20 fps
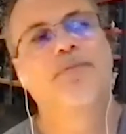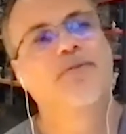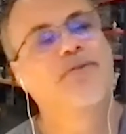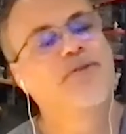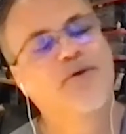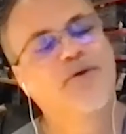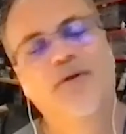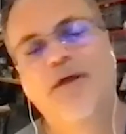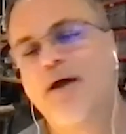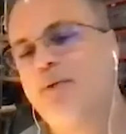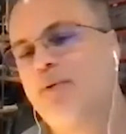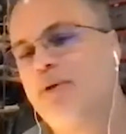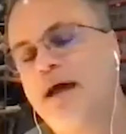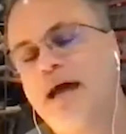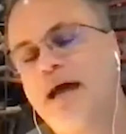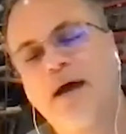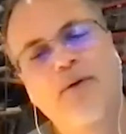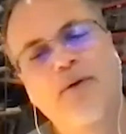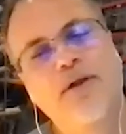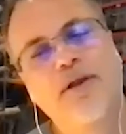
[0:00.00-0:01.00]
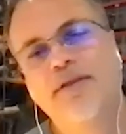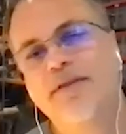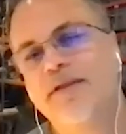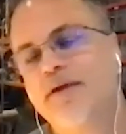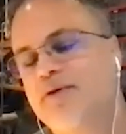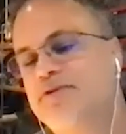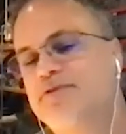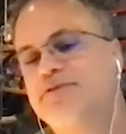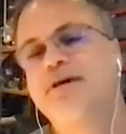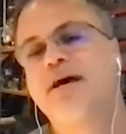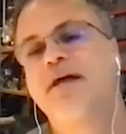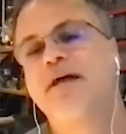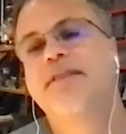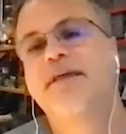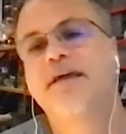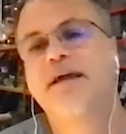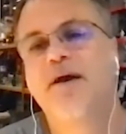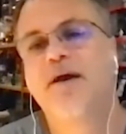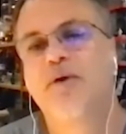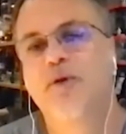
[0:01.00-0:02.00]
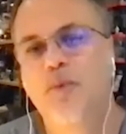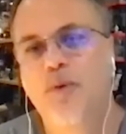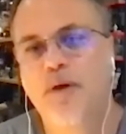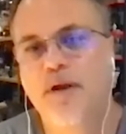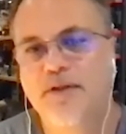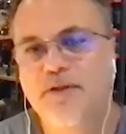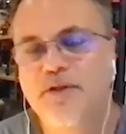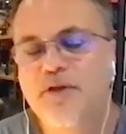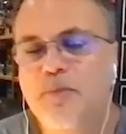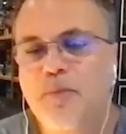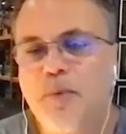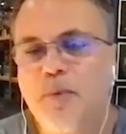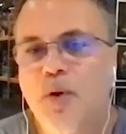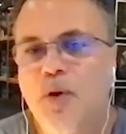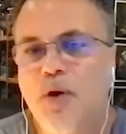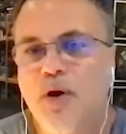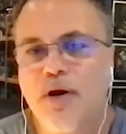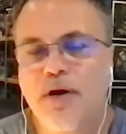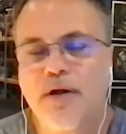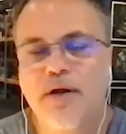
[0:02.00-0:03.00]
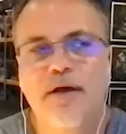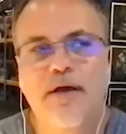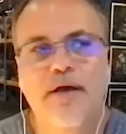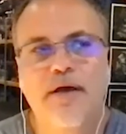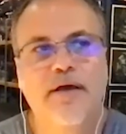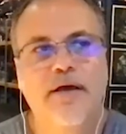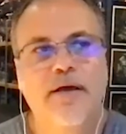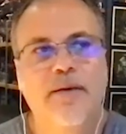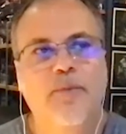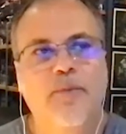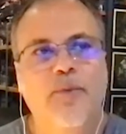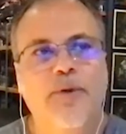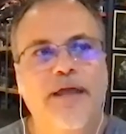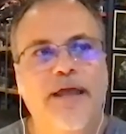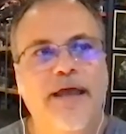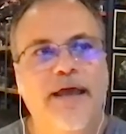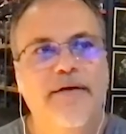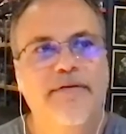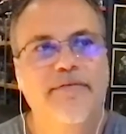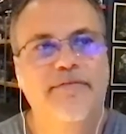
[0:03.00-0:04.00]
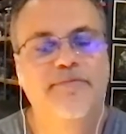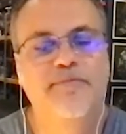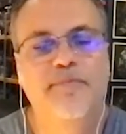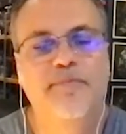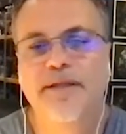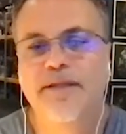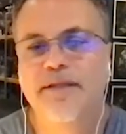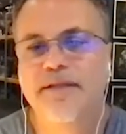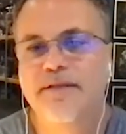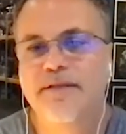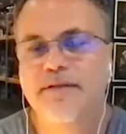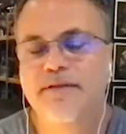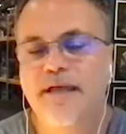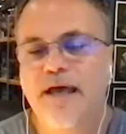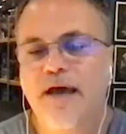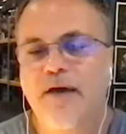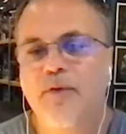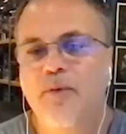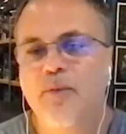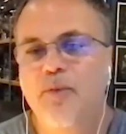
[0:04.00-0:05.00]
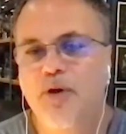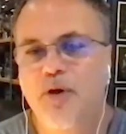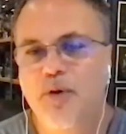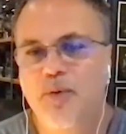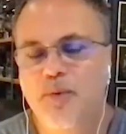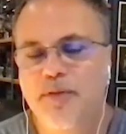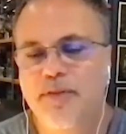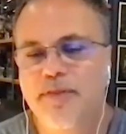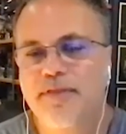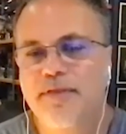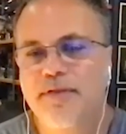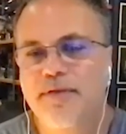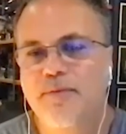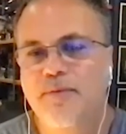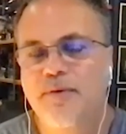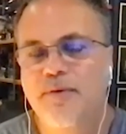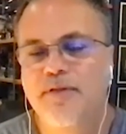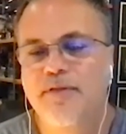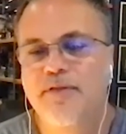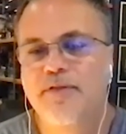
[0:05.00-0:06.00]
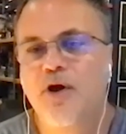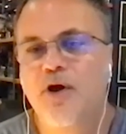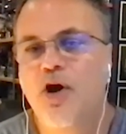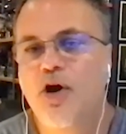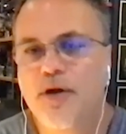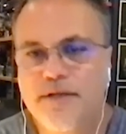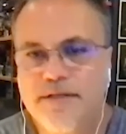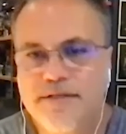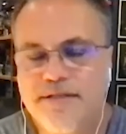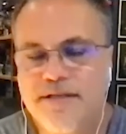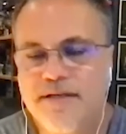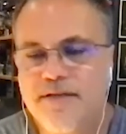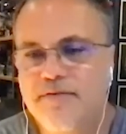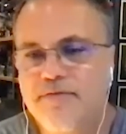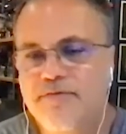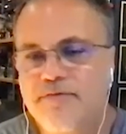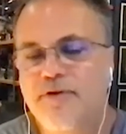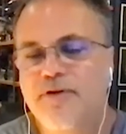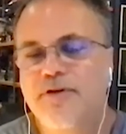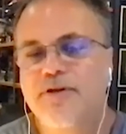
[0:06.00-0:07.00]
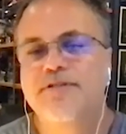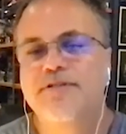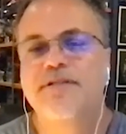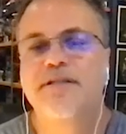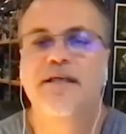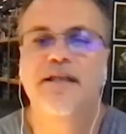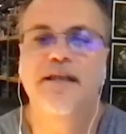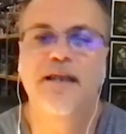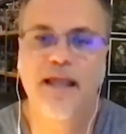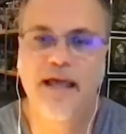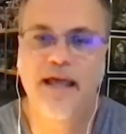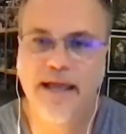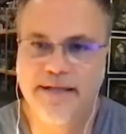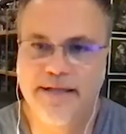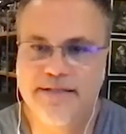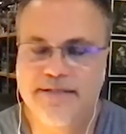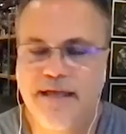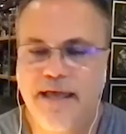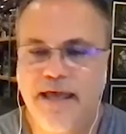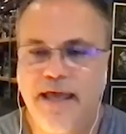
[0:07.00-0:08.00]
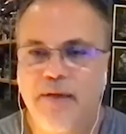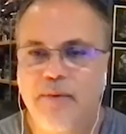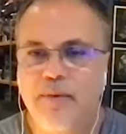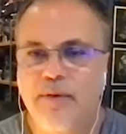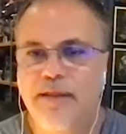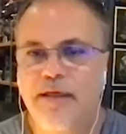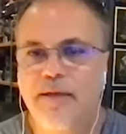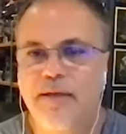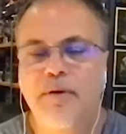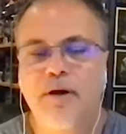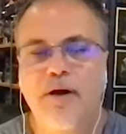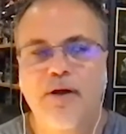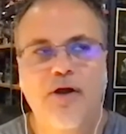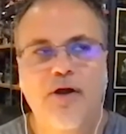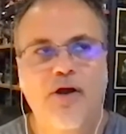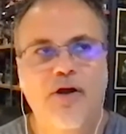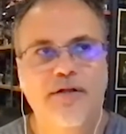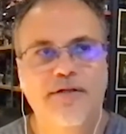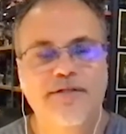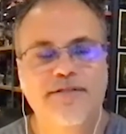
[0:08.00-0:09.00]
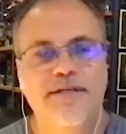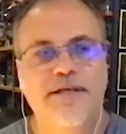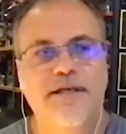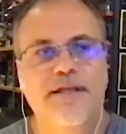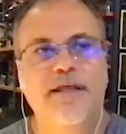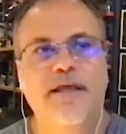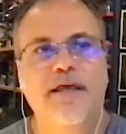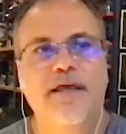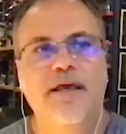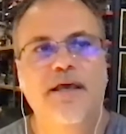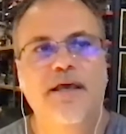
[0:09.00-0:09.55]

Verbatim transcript: Dude, I would, I would, there's nothing I would want to do more. Um, we have been down the road with, with Artisan first and then Lionsgate when they bought Artisan.